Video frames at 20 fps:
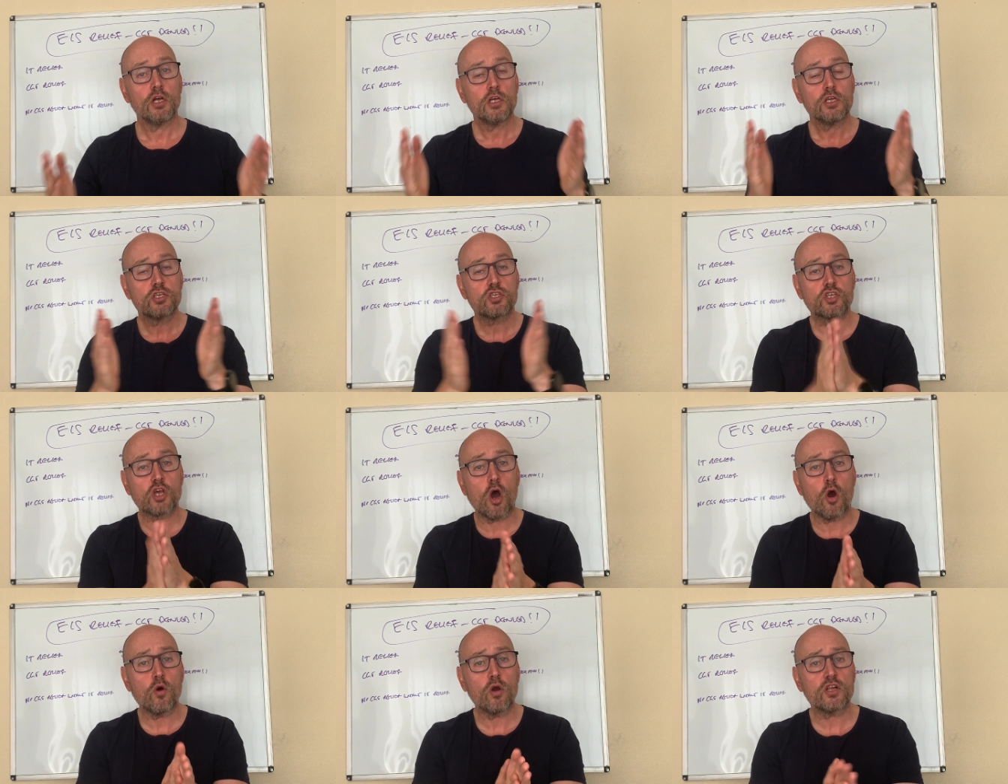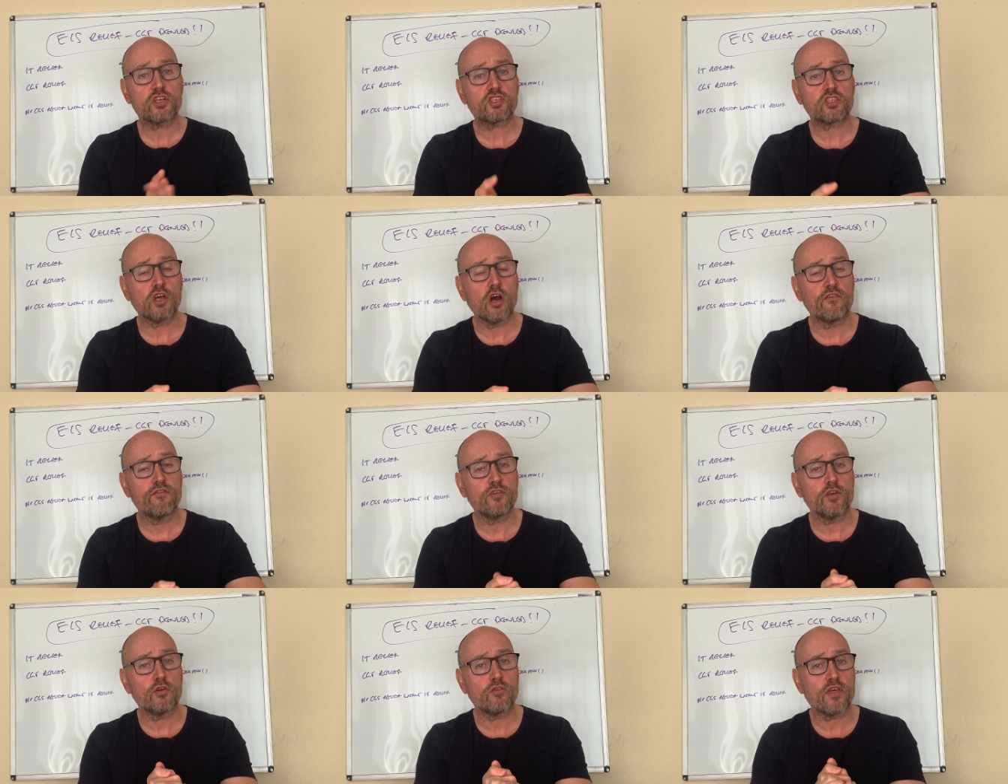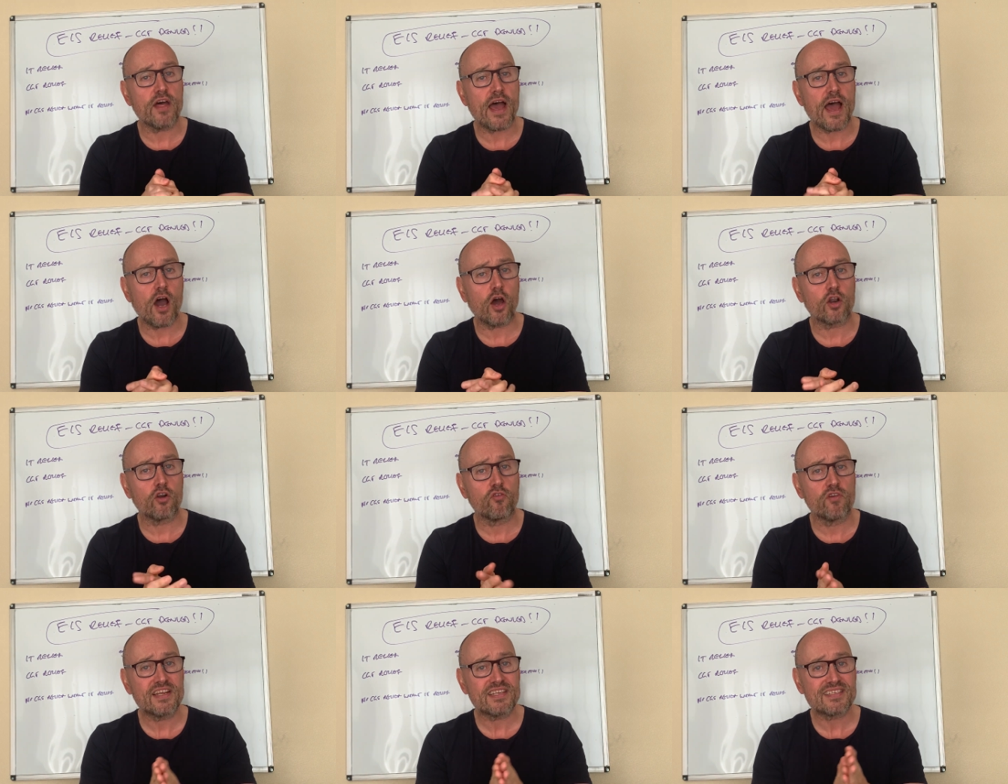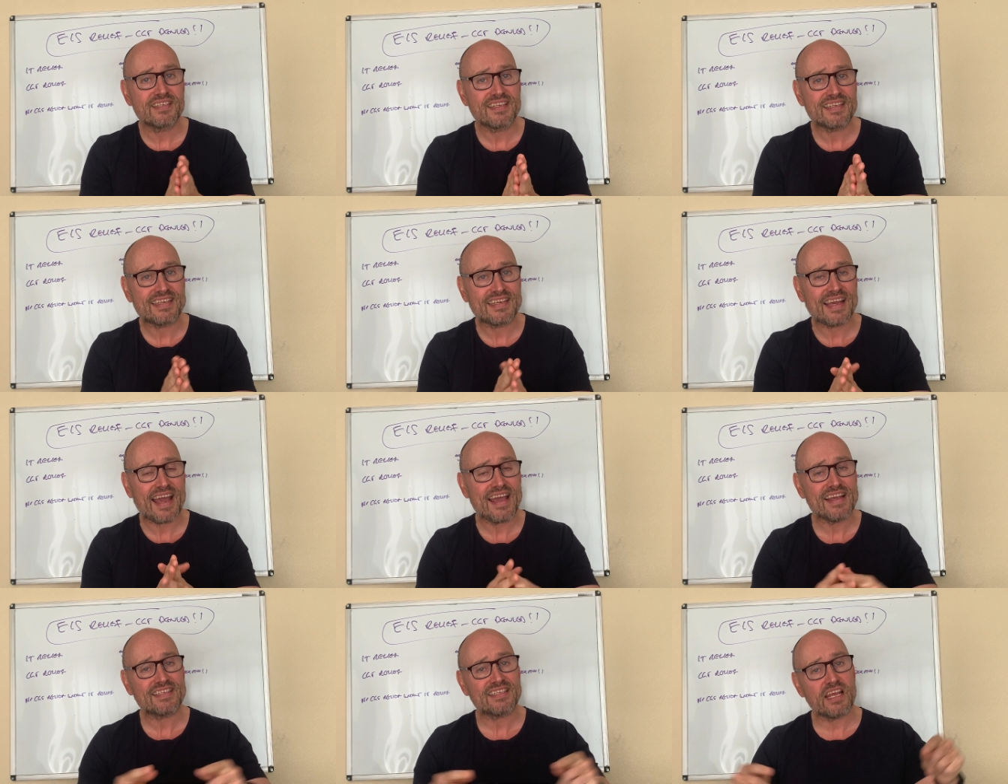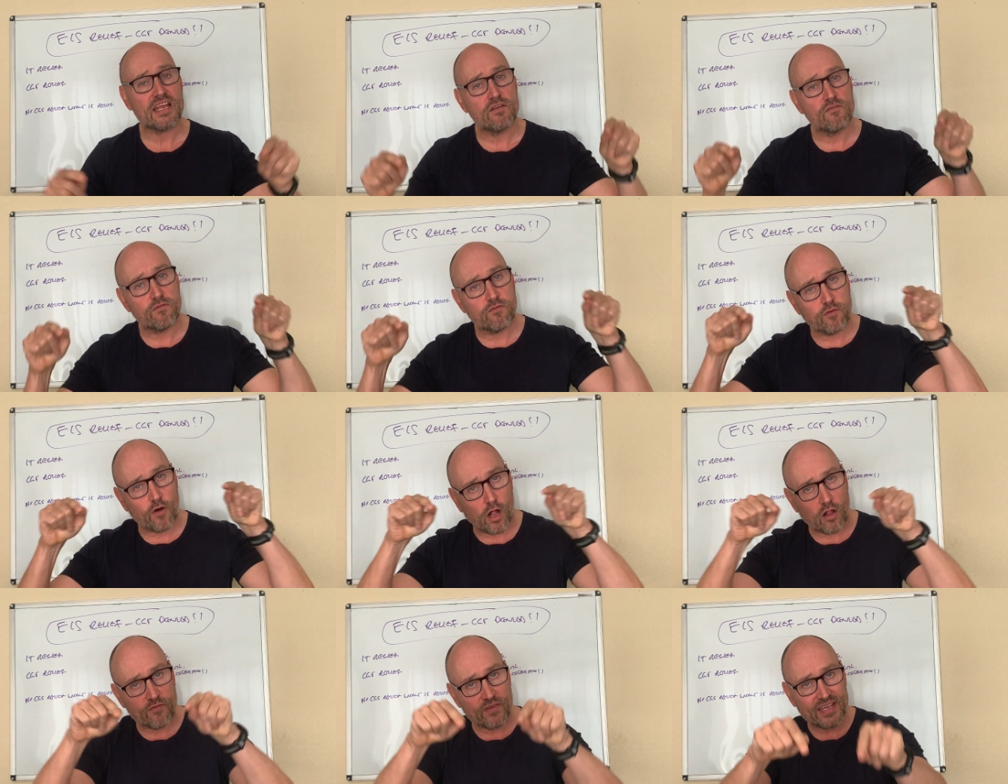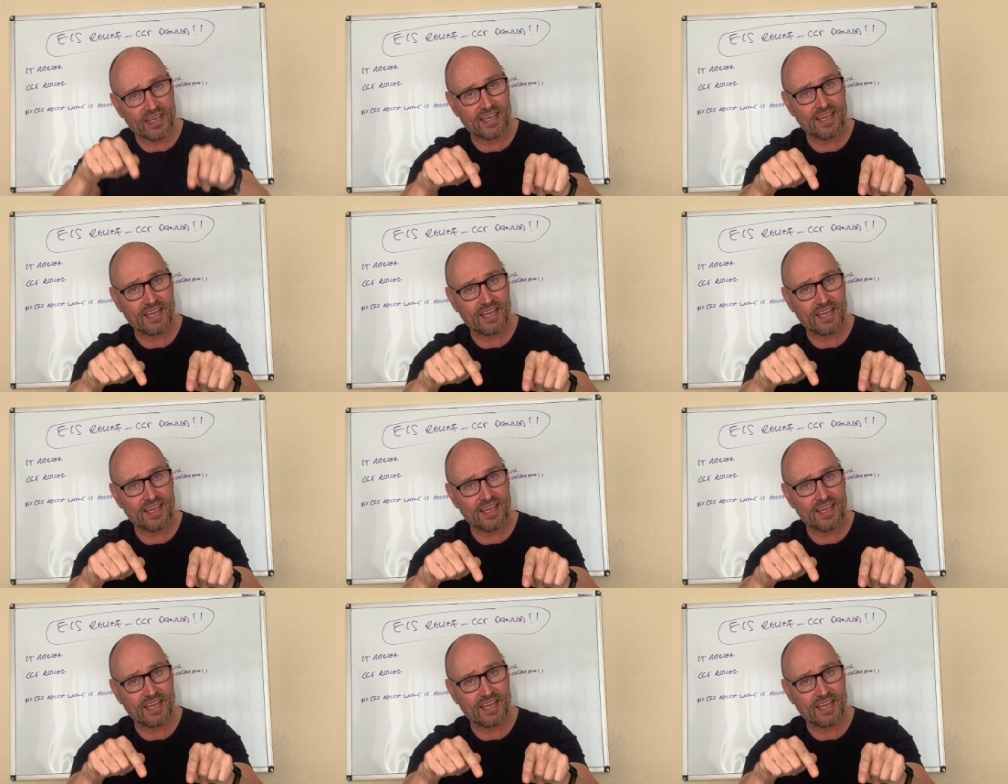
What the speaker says: So just an overview there on a recent case involving